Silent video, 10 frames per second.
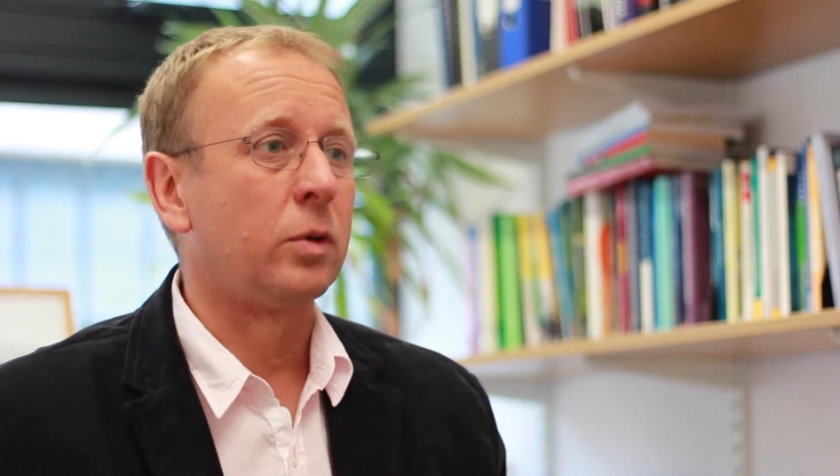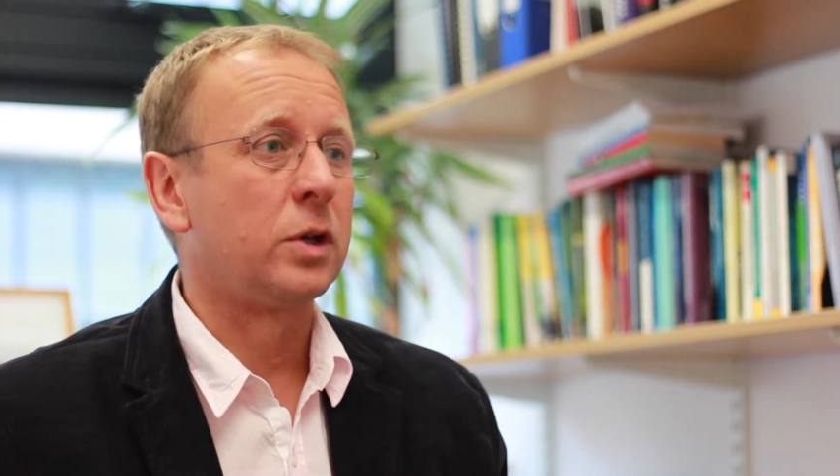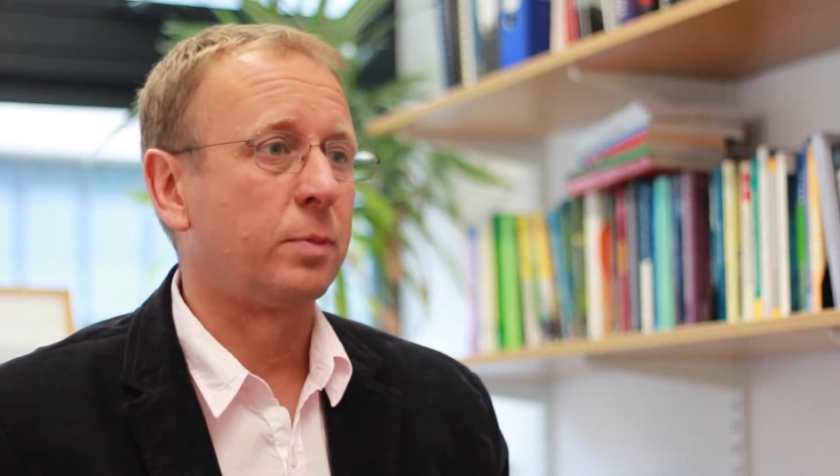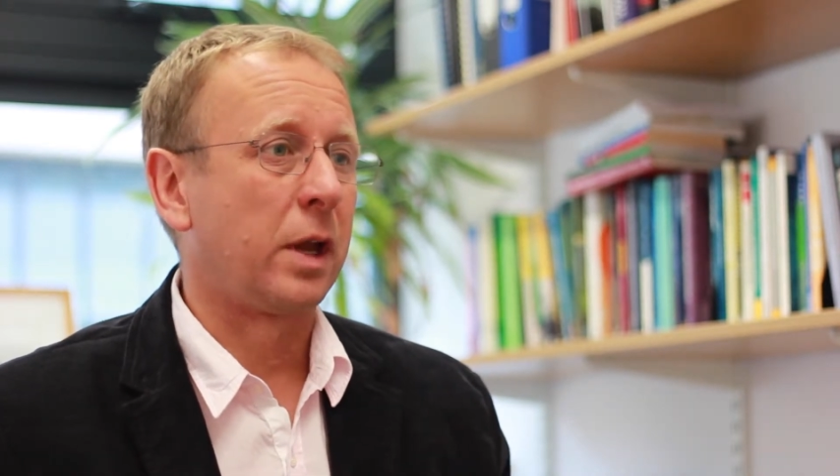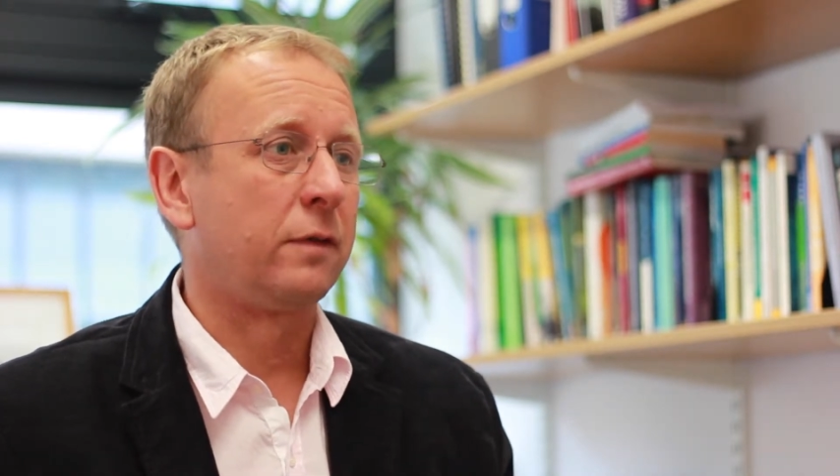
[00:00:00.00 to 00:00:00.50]

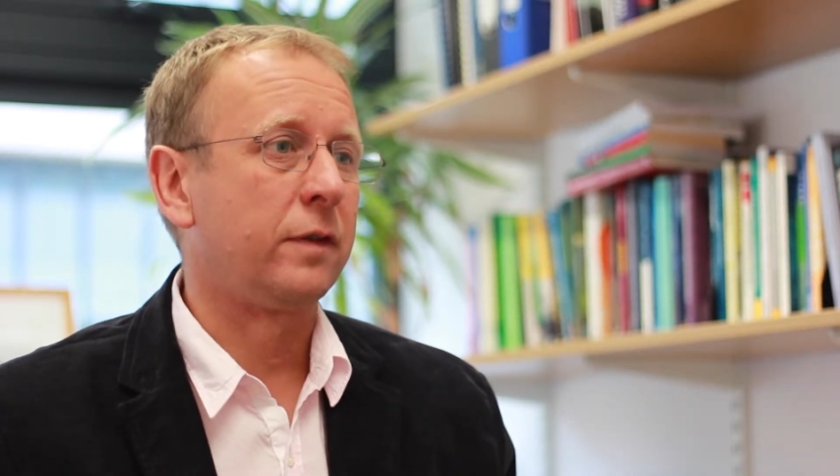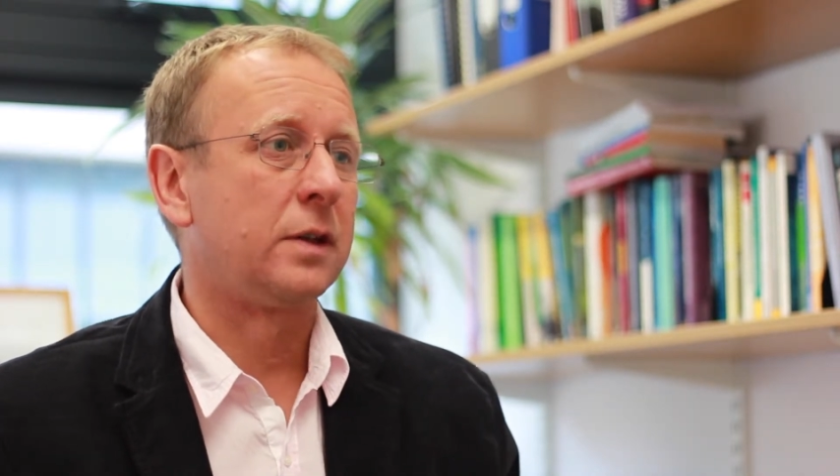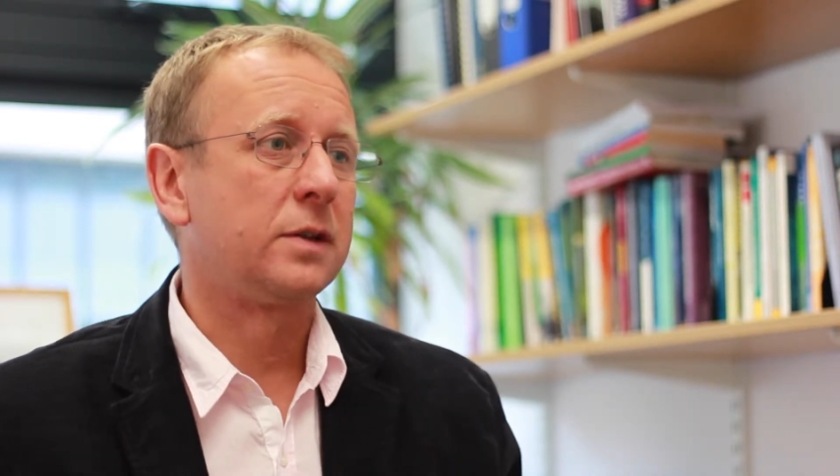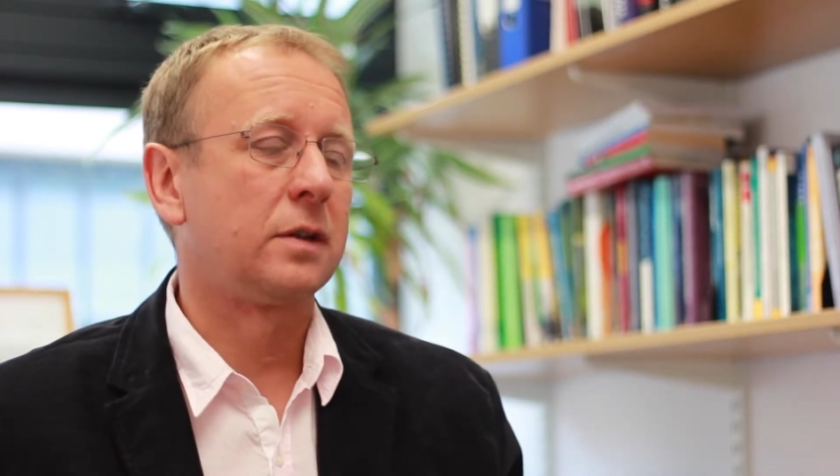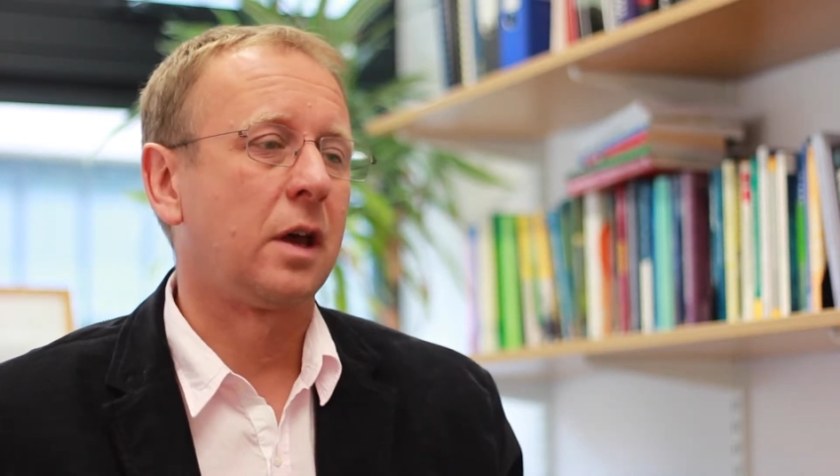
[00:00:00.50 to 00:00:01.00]
which
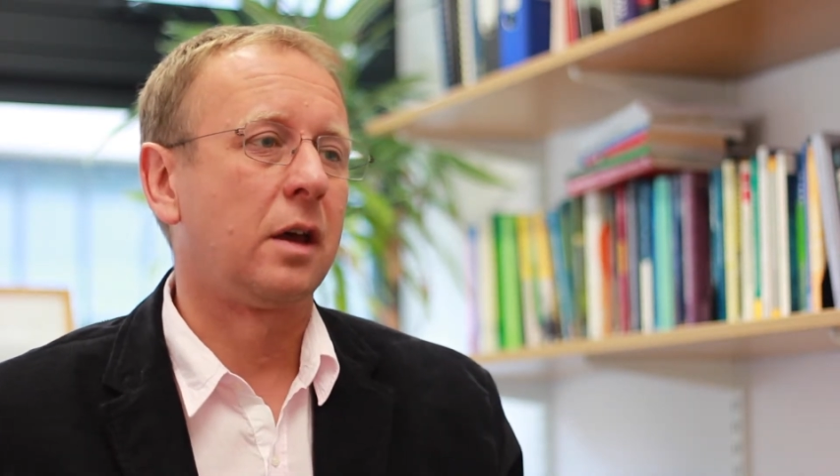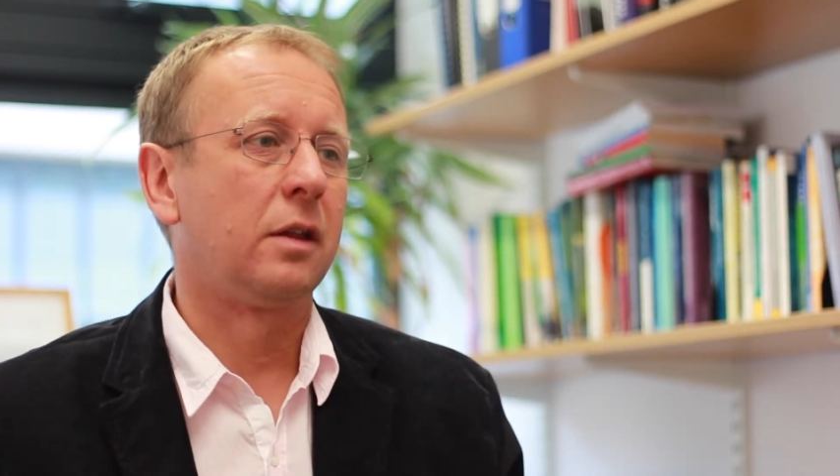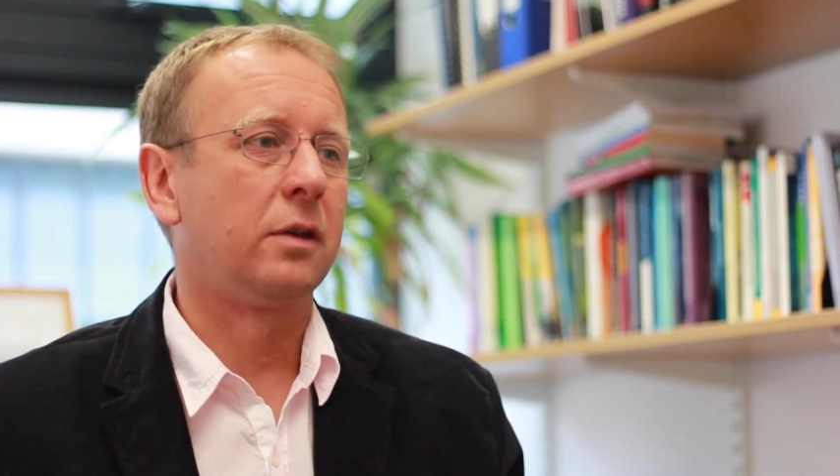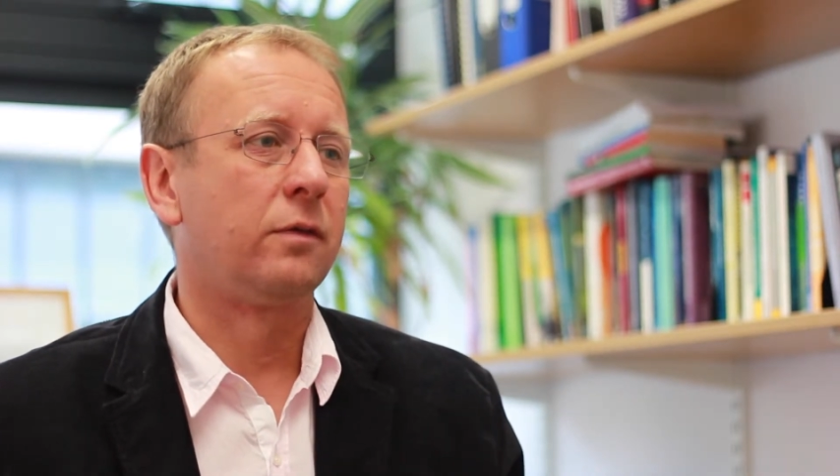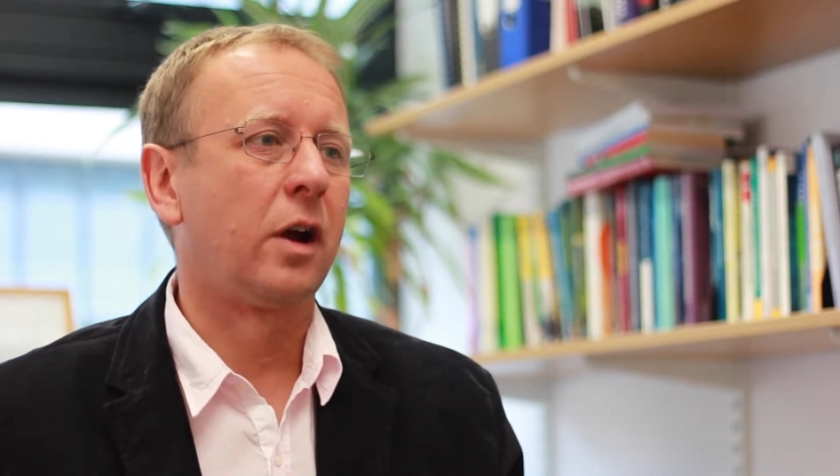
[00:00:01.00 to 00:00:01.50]
benefits
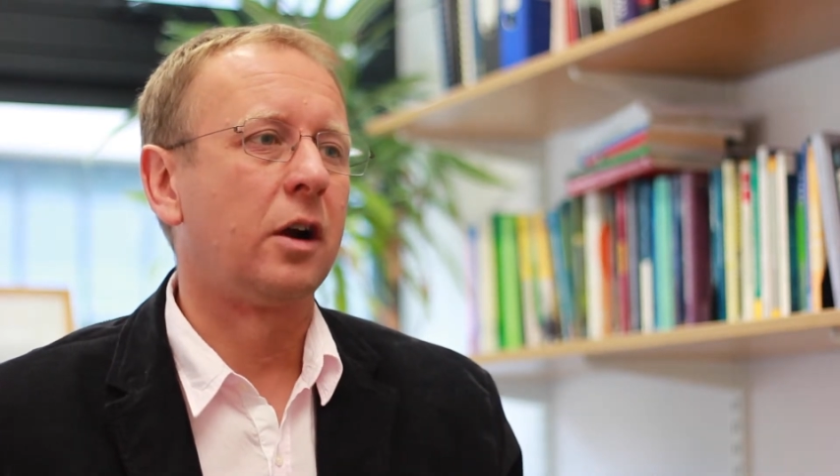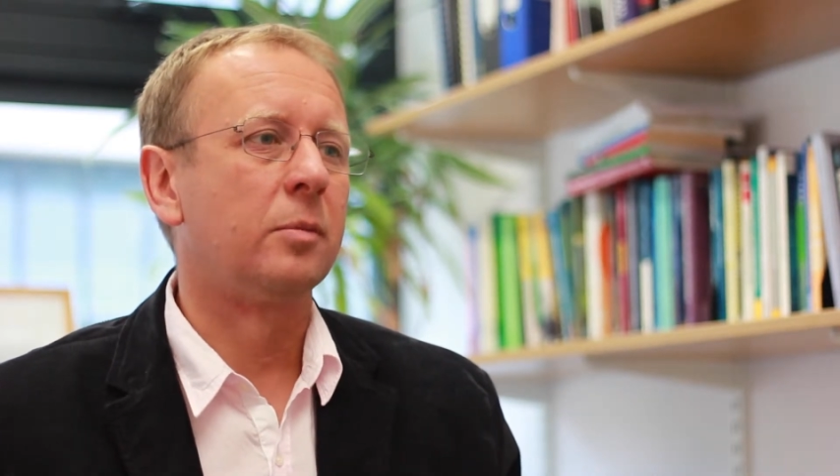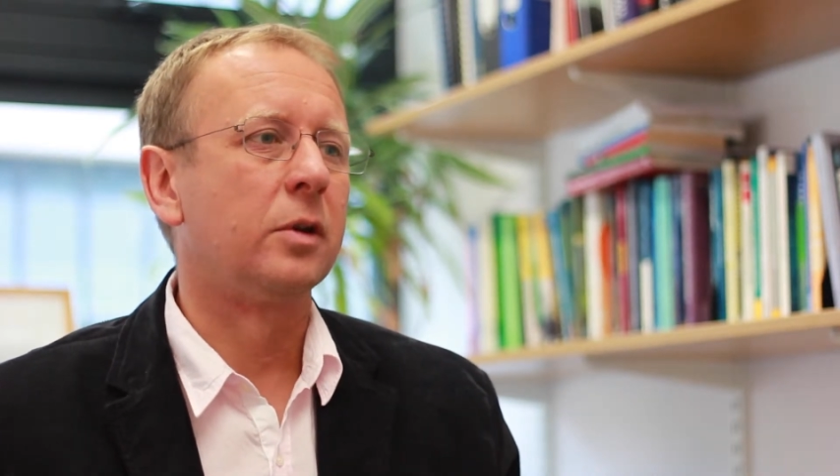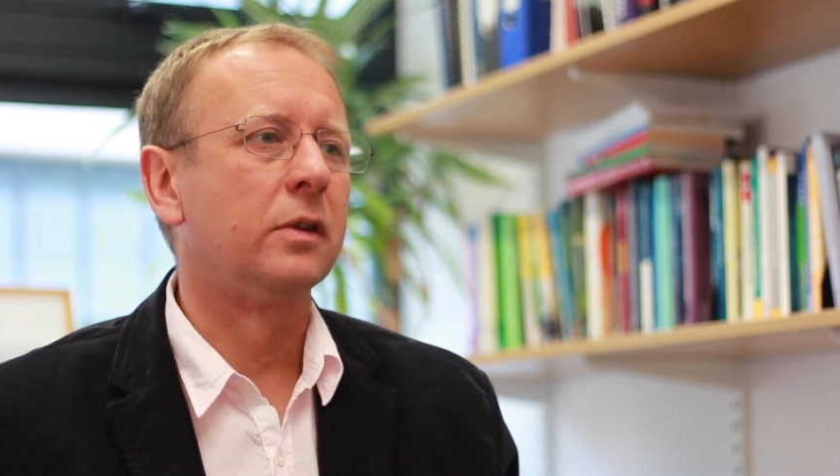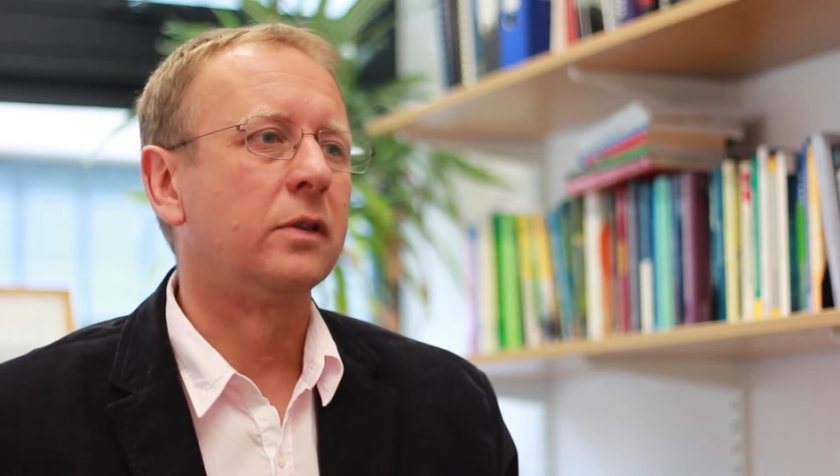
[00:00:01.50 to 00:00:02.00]
the
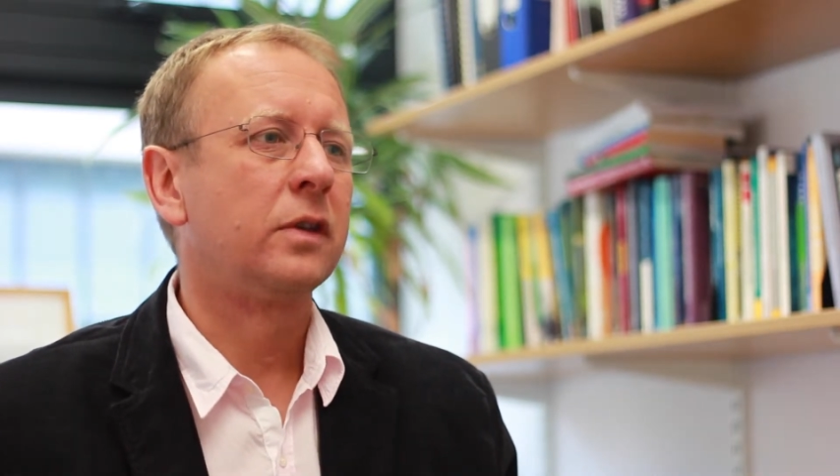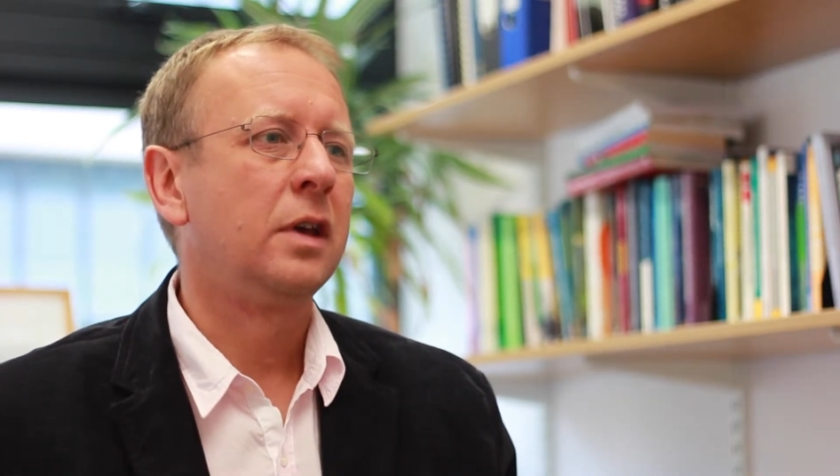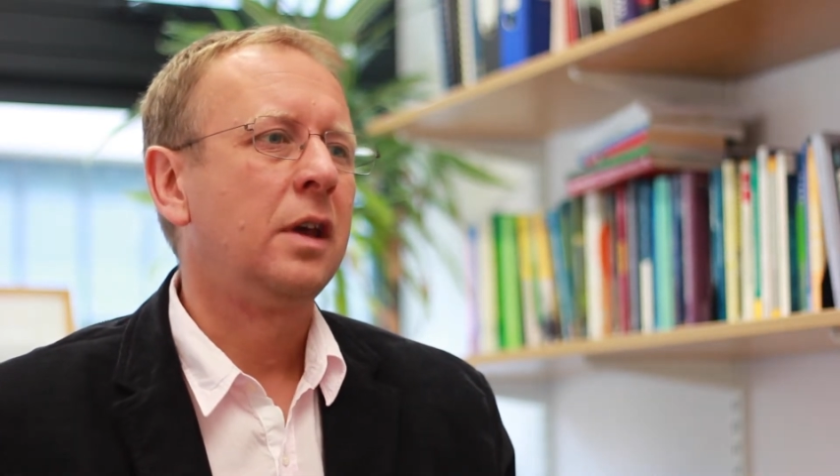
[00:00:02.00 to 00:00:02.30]
environment.